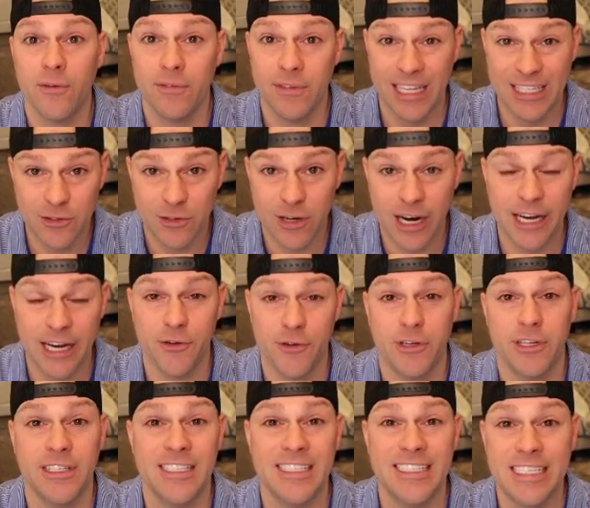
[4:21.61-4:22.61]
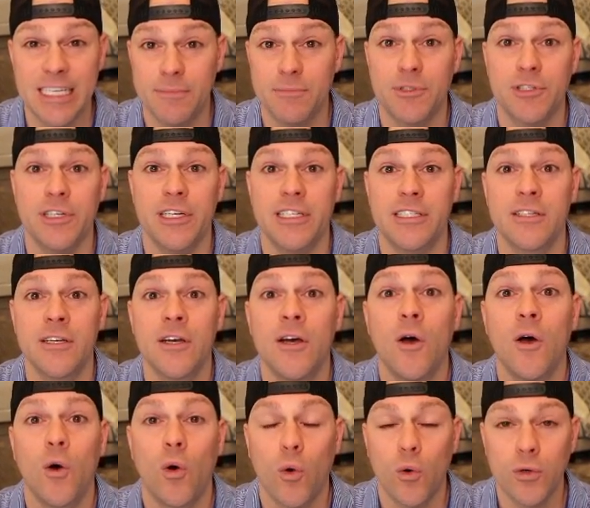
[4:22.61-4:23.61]
That's right, you can skip trace
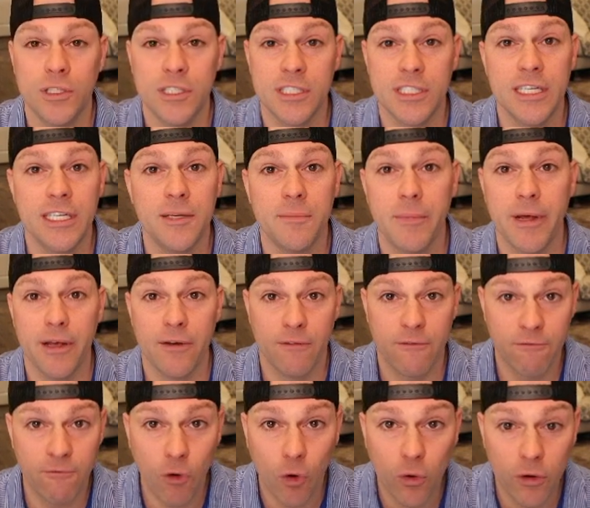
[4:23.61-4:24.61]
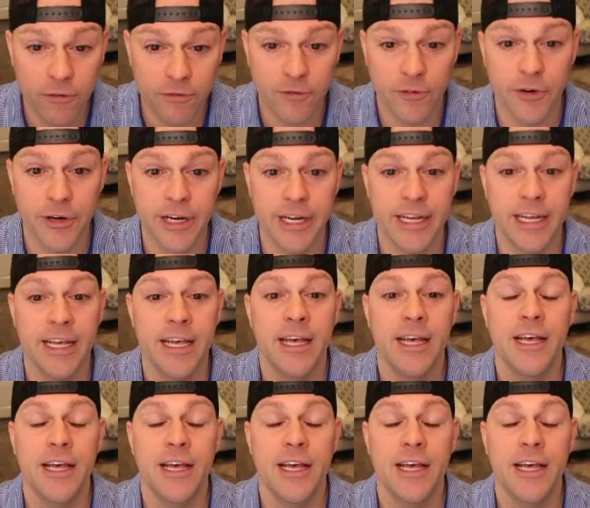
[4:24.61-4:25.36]
or send mail for free.